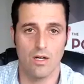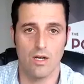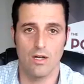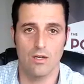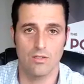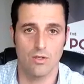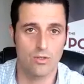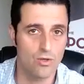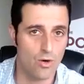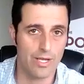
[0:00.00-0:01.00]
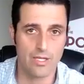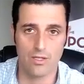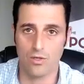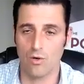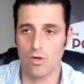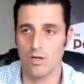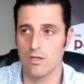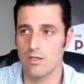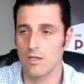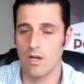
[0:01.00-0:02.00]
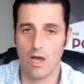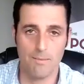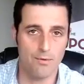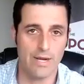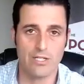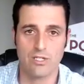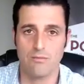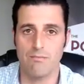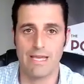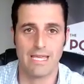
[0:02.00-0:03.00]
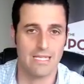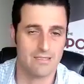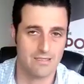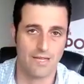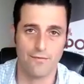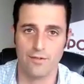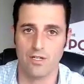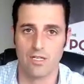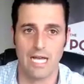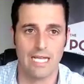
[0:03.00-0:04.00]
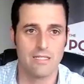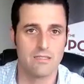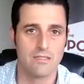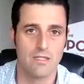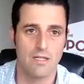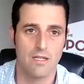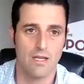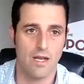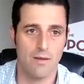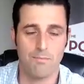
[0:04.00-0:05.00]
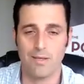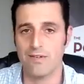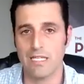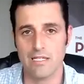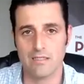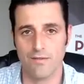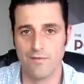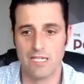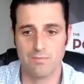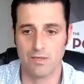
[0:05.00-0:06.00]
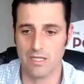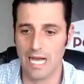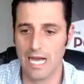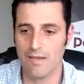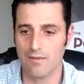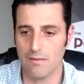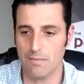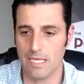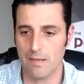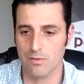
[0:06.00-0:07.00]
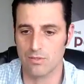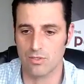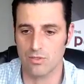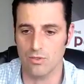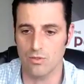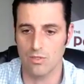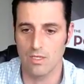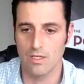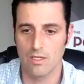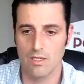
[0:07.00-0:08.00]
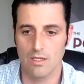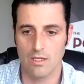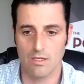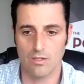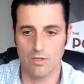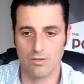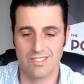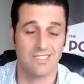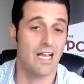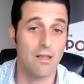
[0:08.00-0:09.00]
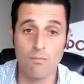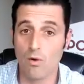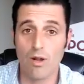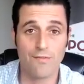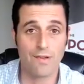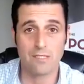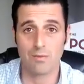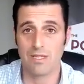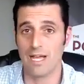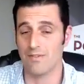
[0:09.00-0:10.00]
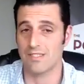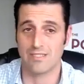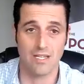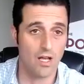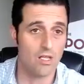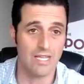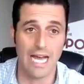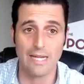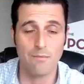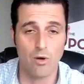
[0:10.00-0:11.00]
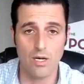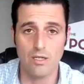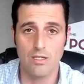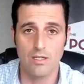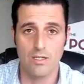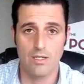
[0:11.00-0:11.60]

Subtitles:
growing your operation, making it safe for your clients, pivoting into Facebook Live and being able to sell more on Facebook Live and sell online more